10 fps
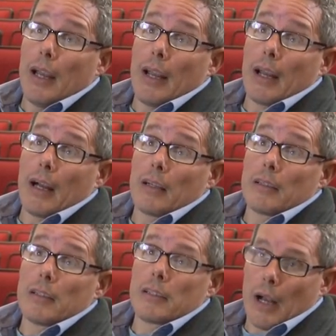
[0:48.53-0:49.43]
and uh,
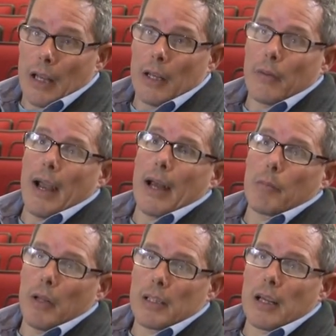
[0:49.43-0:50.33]
so I do
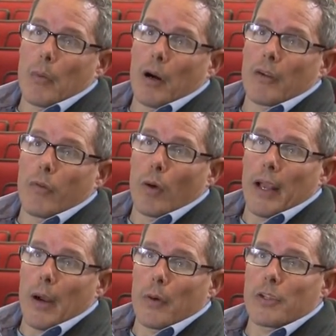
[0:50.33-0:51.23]
that. Plus, I work
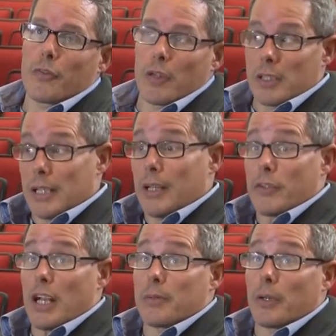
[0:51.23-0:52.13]
forty hours for the city of
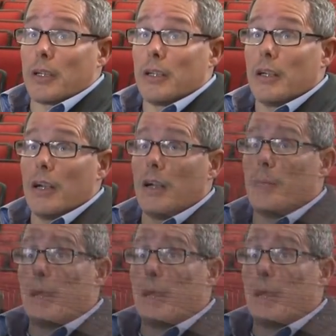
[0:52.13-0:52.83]
Jasper um,